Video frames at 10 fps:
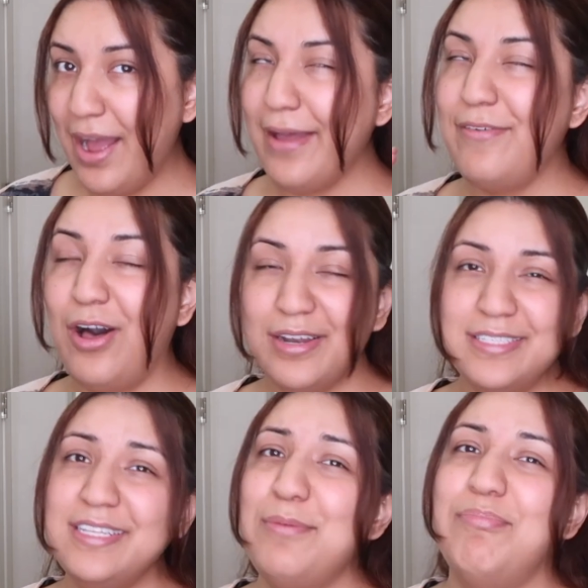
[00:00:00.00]
I've
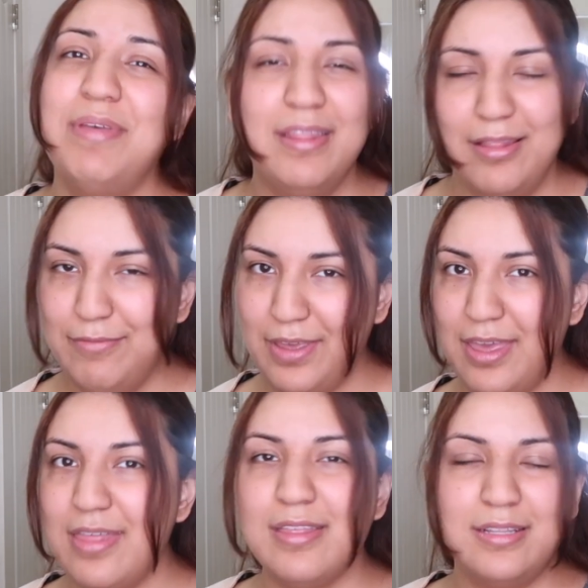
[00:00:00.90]
honestly been
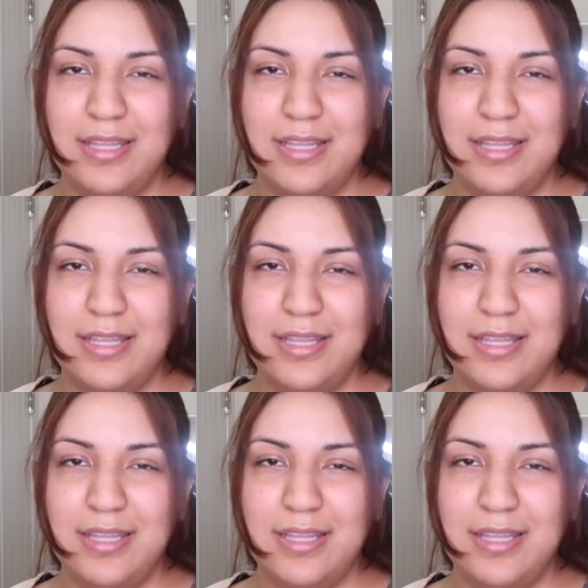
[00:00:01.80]
loving the